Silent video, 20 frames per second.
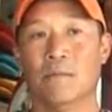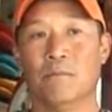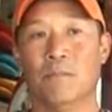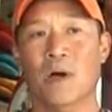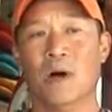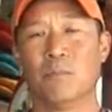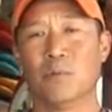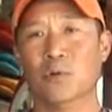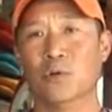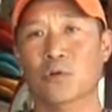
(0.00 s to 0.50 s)

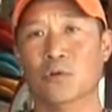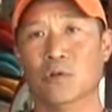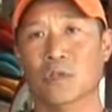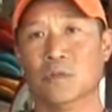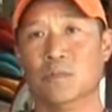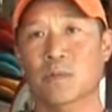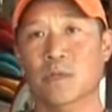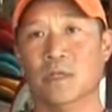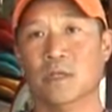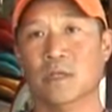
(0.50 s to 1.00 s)
Mel Poole
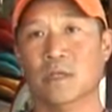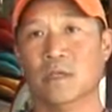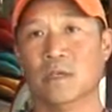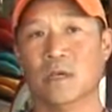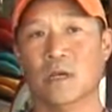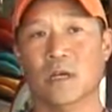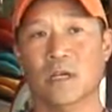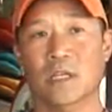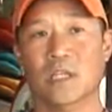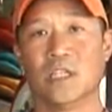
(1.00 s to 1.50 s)
has been
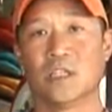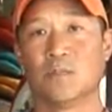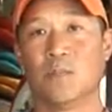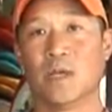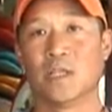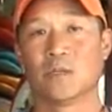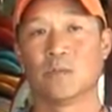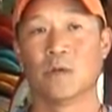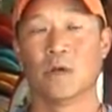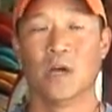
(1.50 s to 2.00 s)

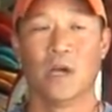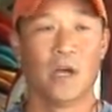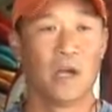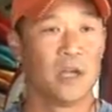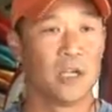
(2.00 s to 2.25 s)
indispensable.